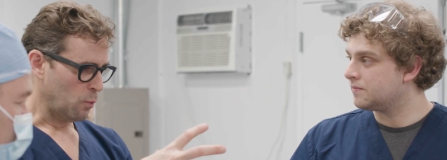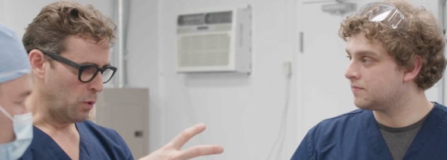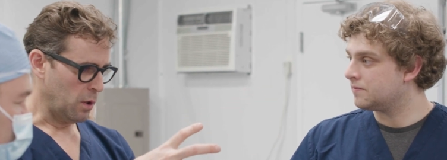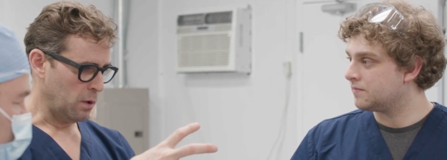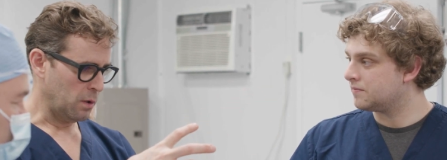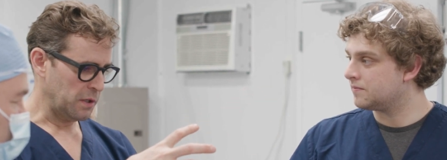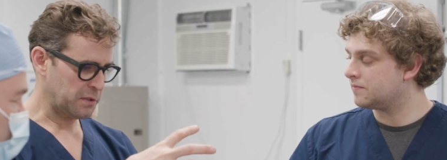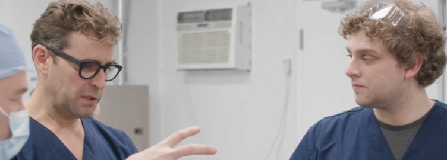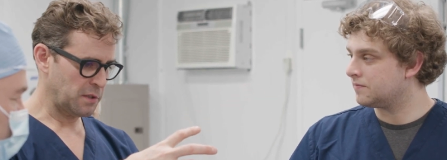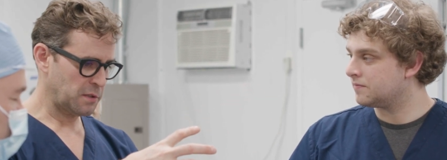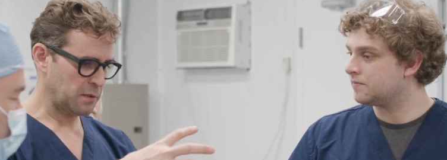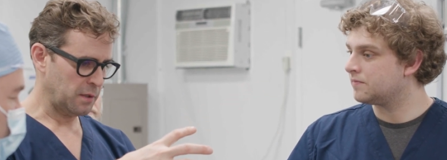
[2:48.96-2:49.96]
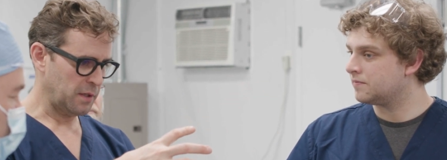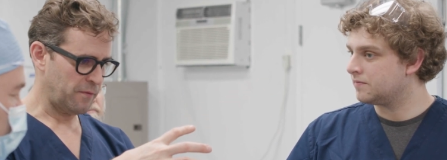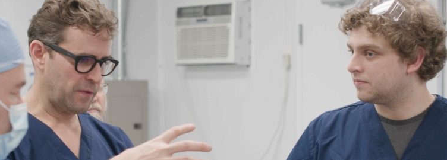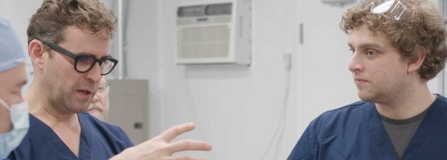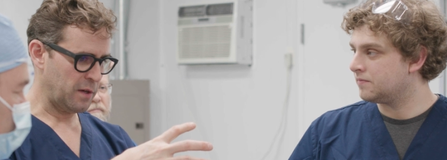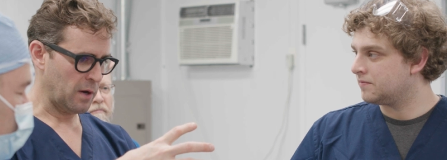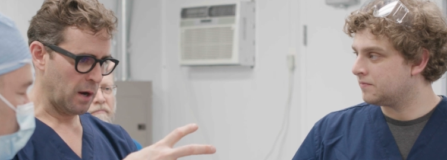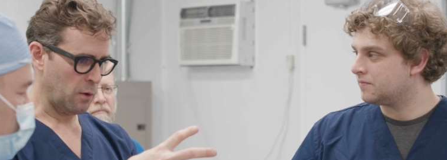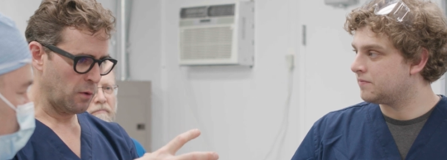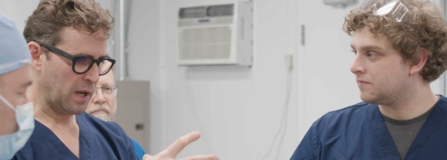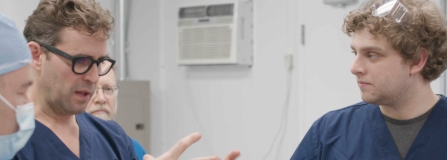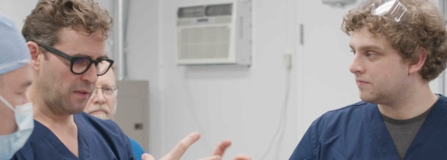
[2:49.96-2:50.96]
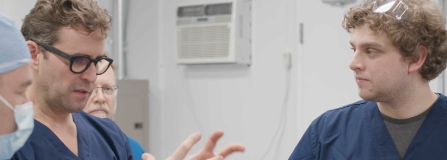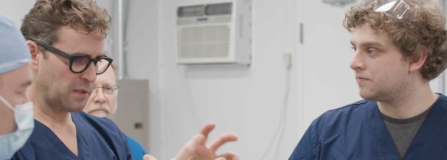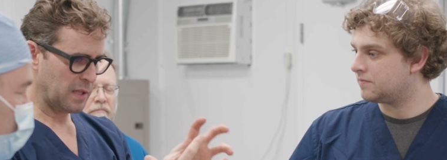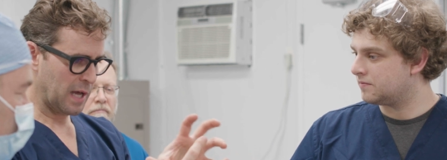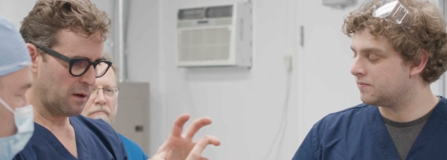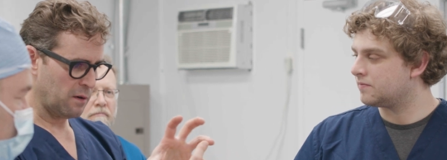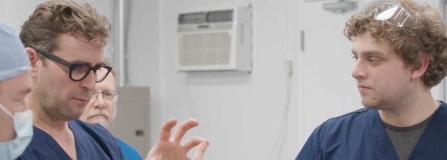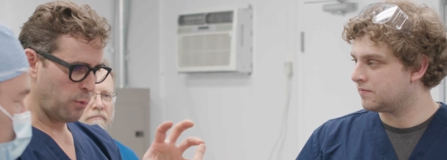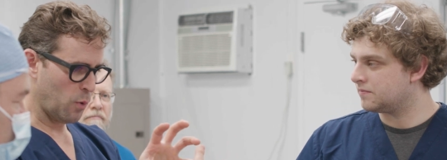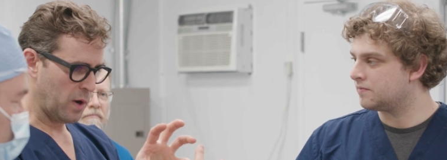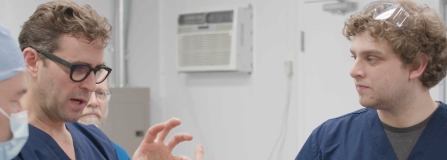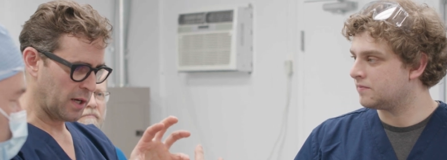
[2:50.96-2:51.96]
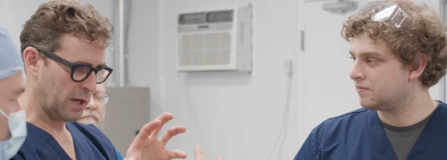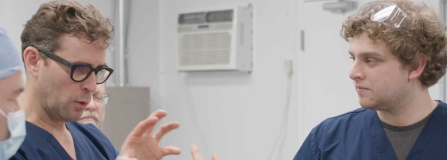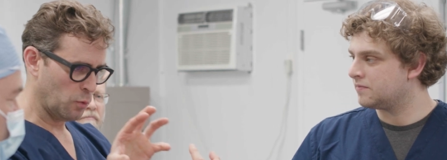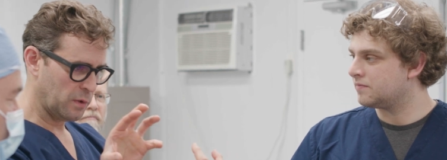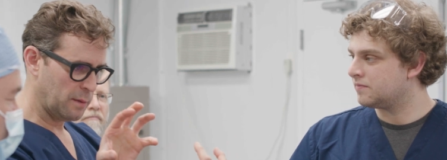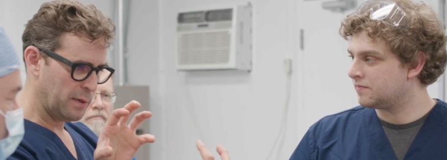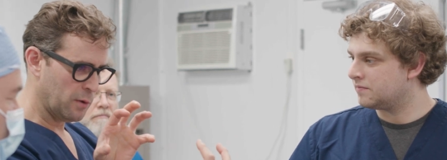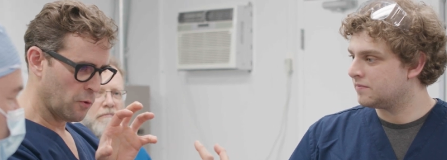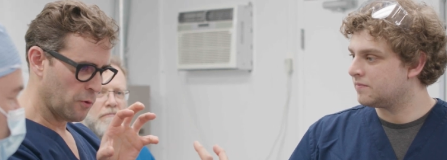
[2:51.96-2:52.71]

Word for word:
Speaker 1: will essentially figure out okay this cloud of point can only be